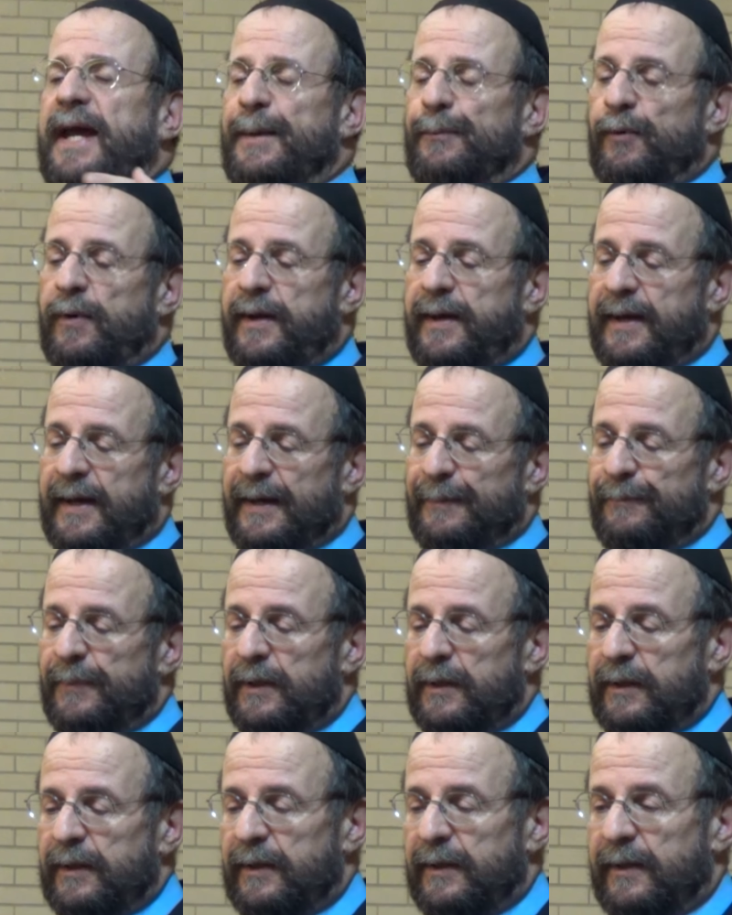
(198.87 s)

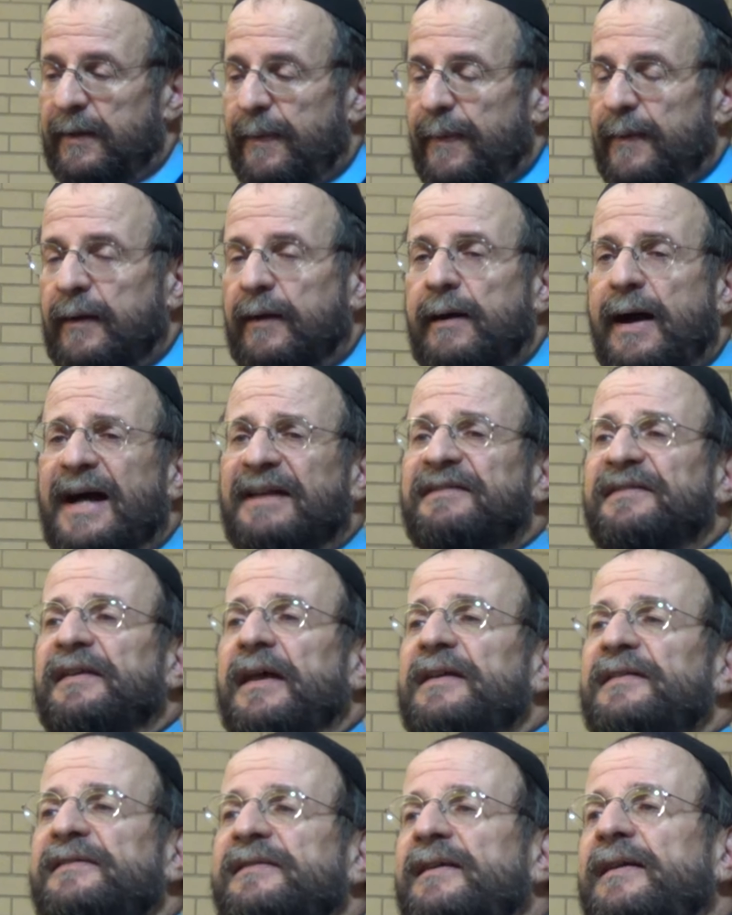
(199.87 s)
Abraham, God
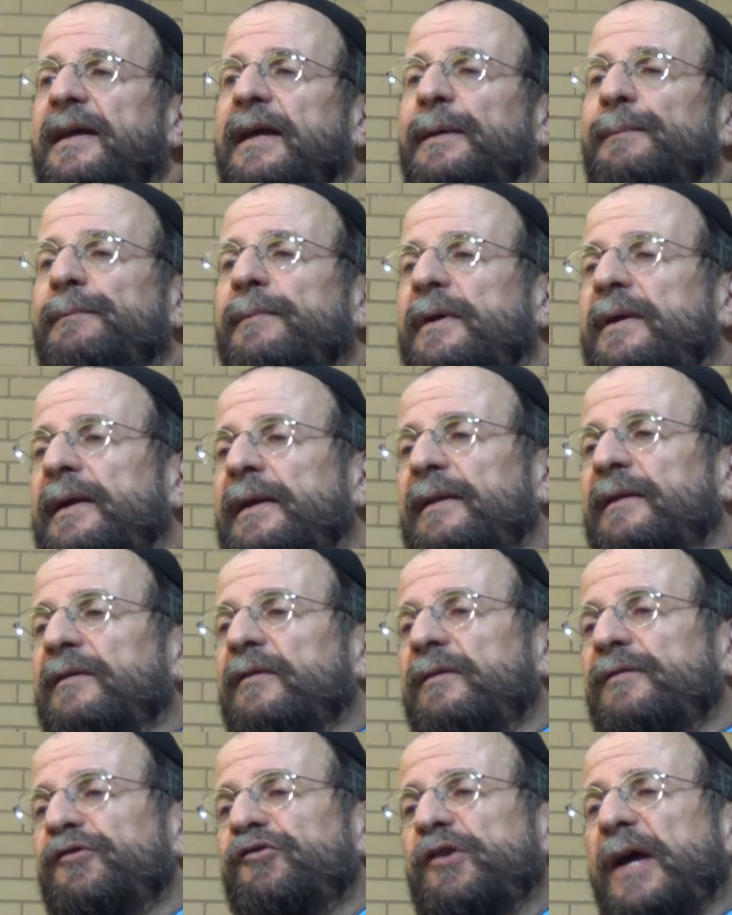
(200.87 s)
says to him
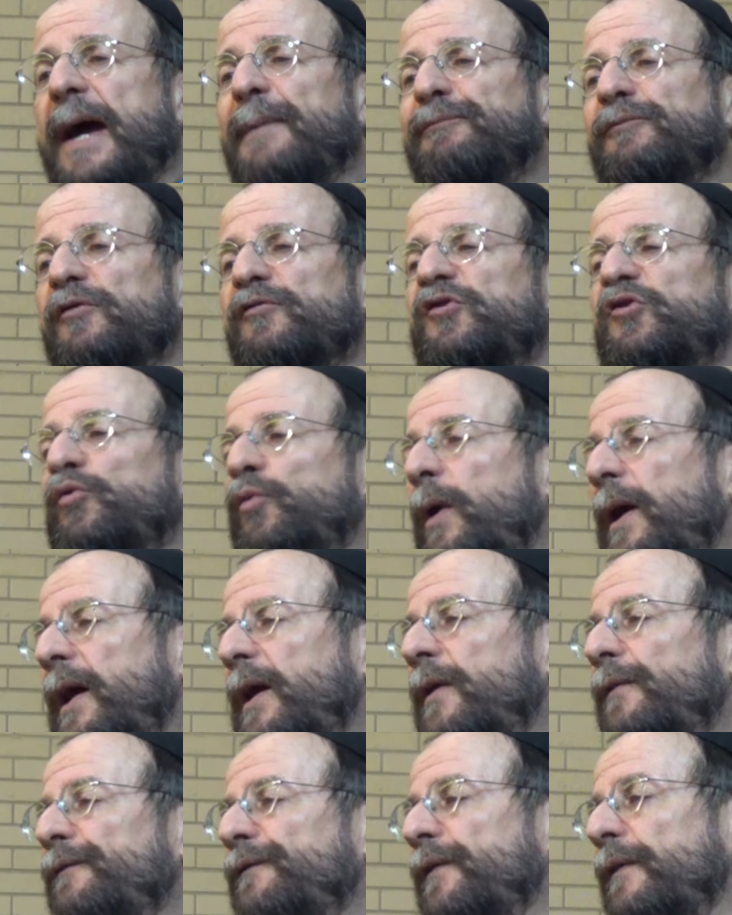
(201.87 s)
in chapter
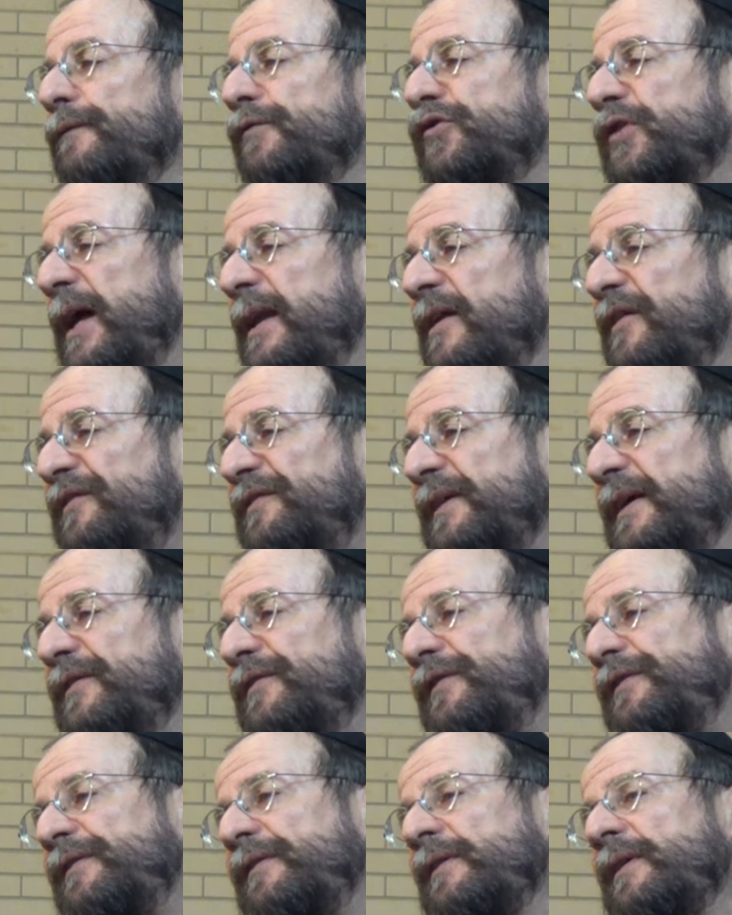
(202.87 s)
12 of
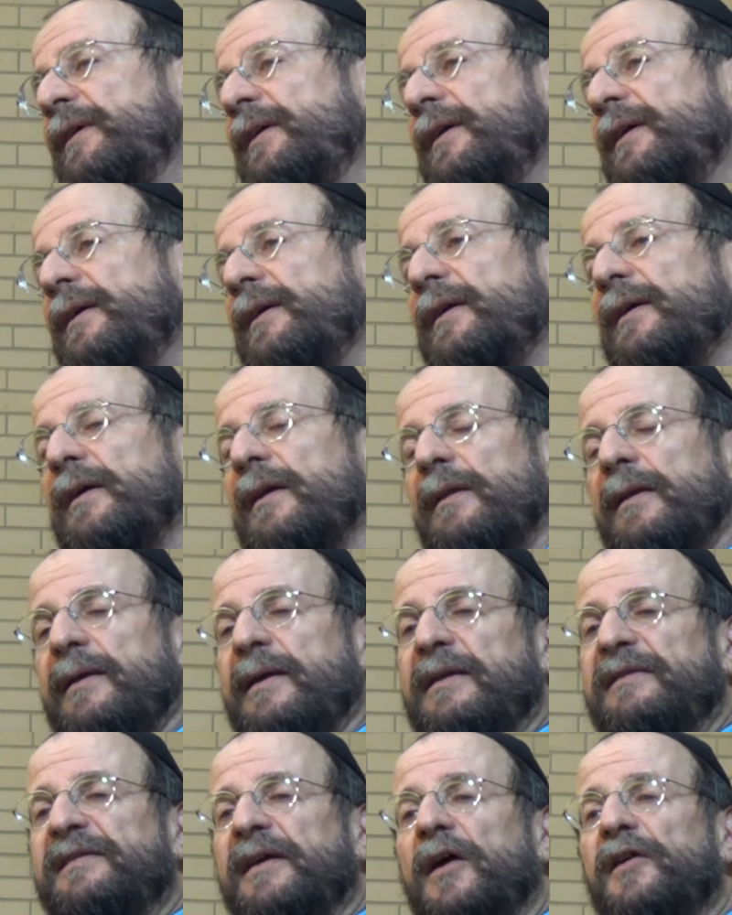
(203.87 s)
Genesis,
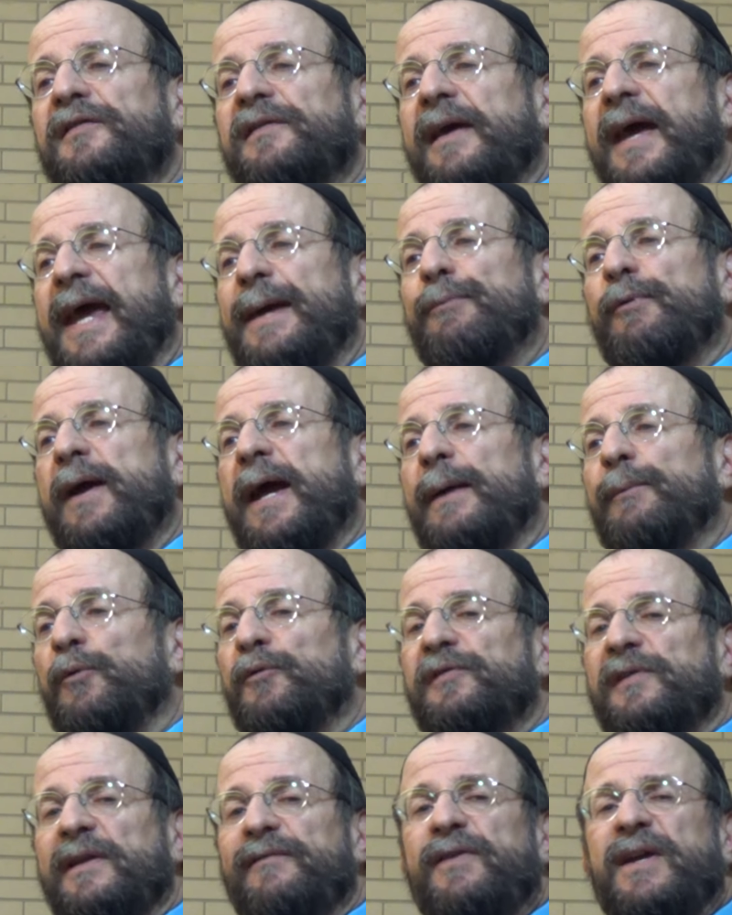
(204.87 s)
he tells Abraham,
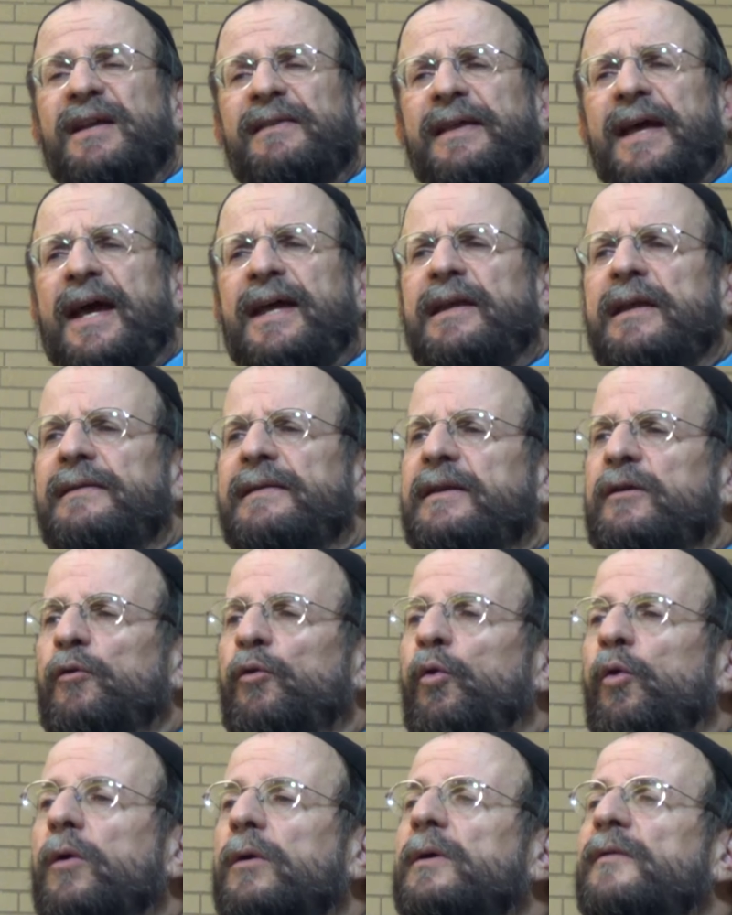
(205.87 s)
who's living then in the
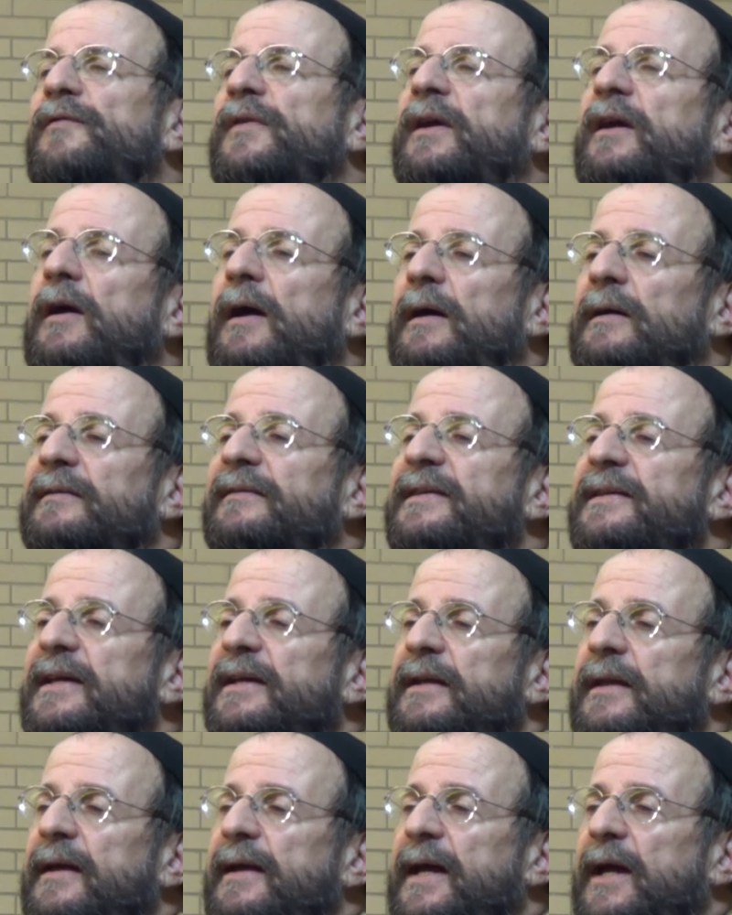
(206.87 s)
Ur of the
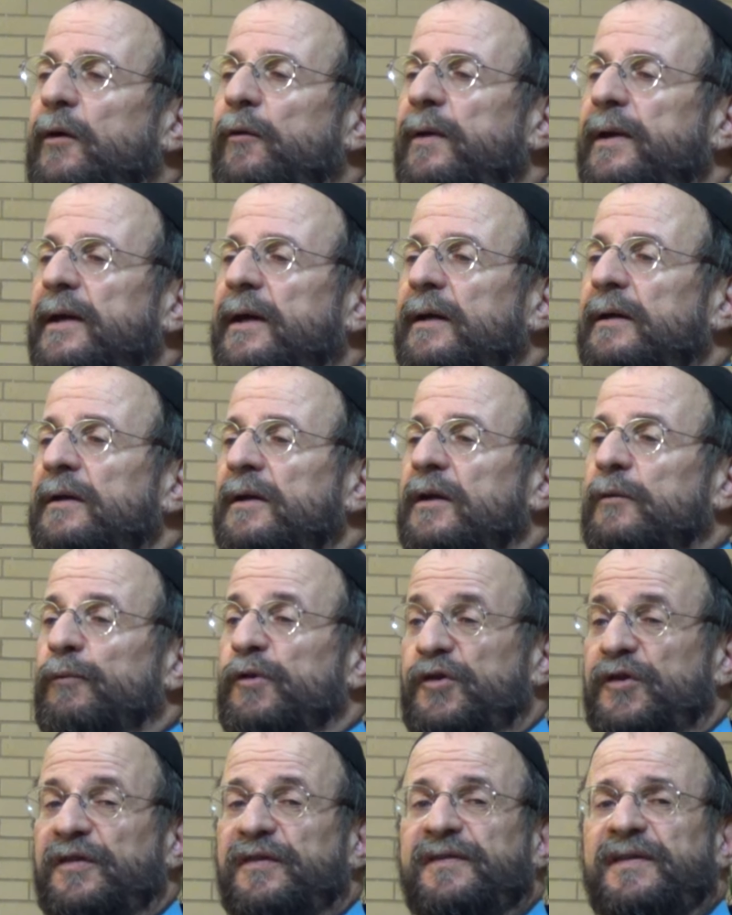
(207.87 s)
Chaldean area,
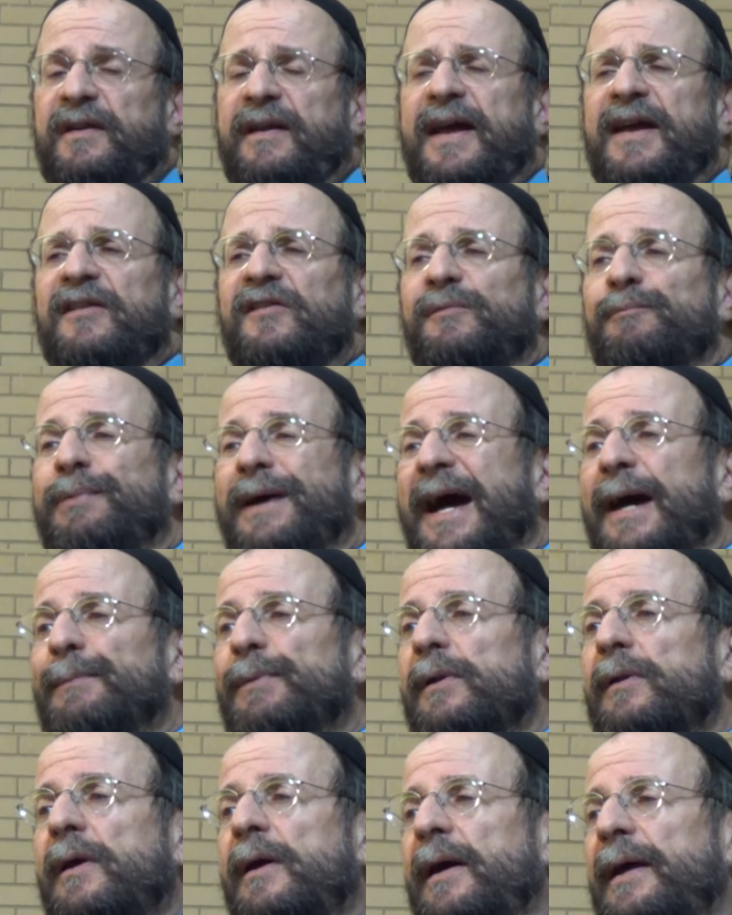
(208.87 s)
which is today's
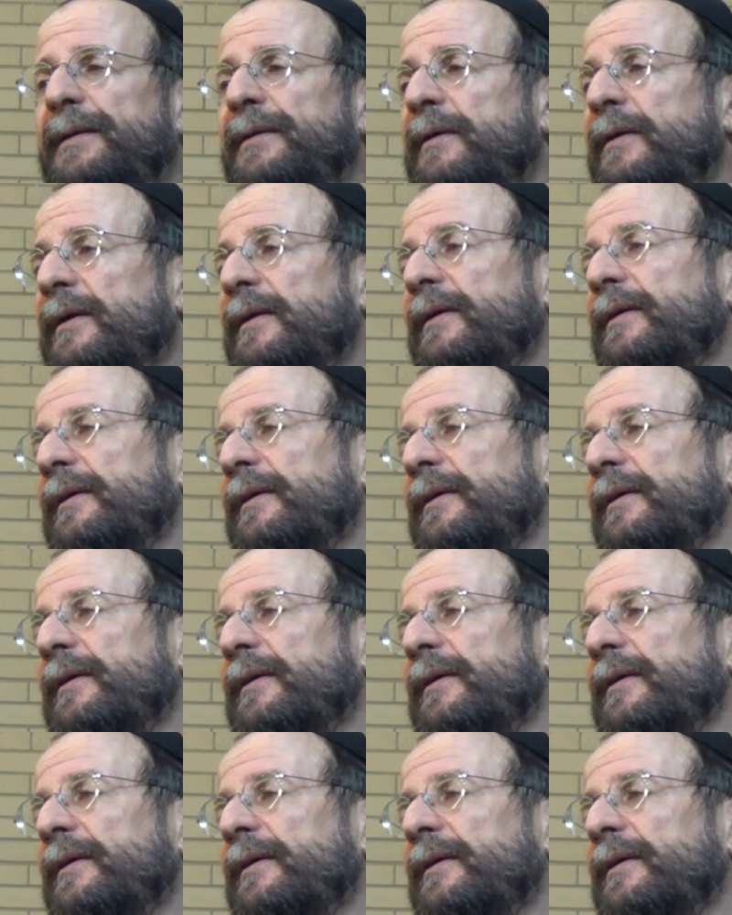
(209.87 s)
Babylon,